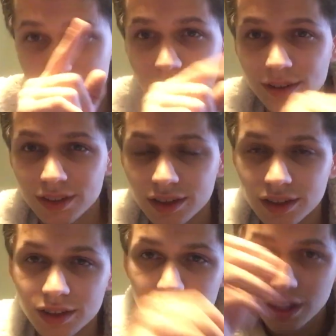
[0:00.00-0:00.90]

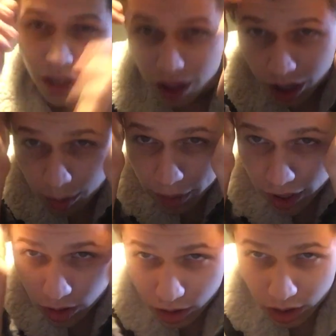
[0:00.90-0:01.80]

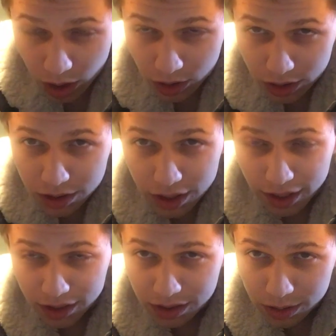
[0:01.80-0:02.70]
1,000-petaled lotus
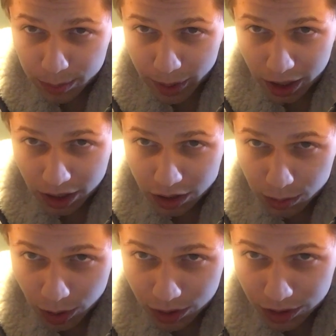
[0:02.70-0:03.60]
that
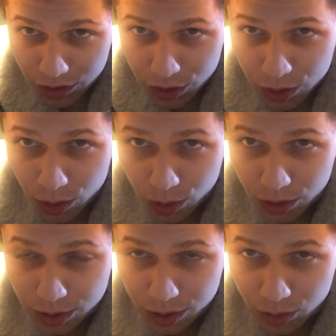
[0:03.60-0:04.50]
explodes at the skull
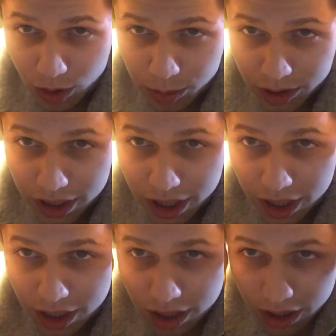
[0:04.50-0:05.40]
to
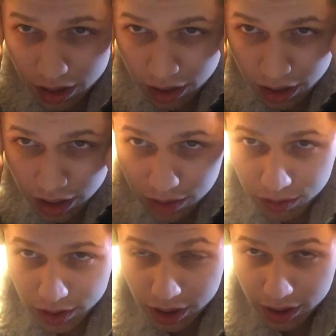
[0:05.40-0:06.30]
represent the
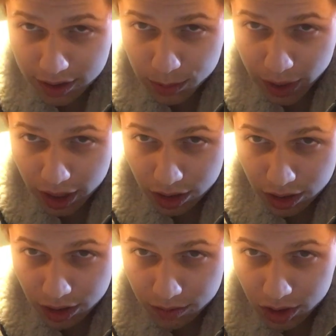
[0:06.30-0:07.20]
infinite
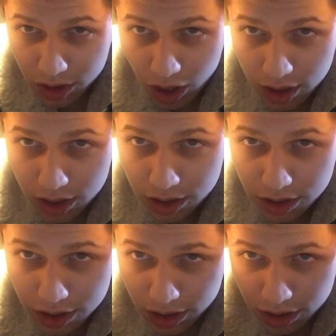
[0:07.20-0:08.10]
expansion of your
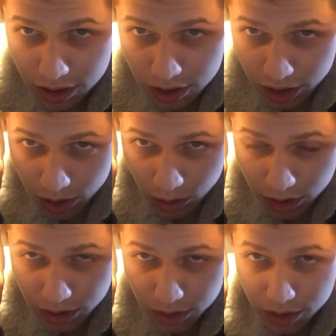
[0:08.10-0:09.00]
consciousness. Once it